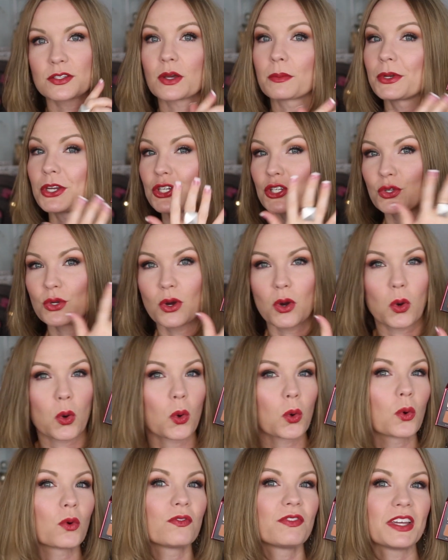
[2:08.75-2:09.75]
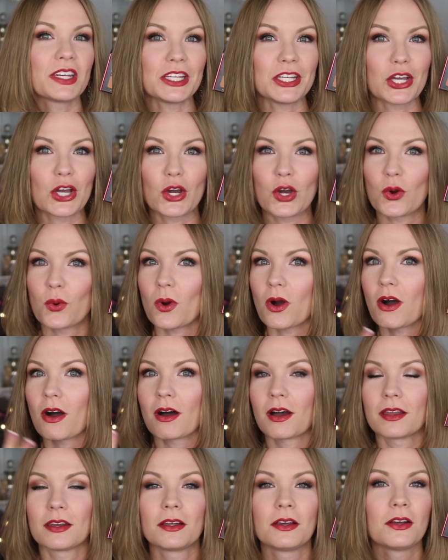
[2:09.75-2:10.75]
So I'm gonna do a whole video
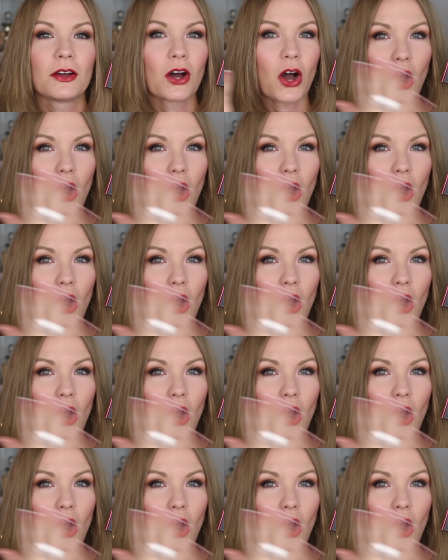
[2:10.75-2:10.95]
on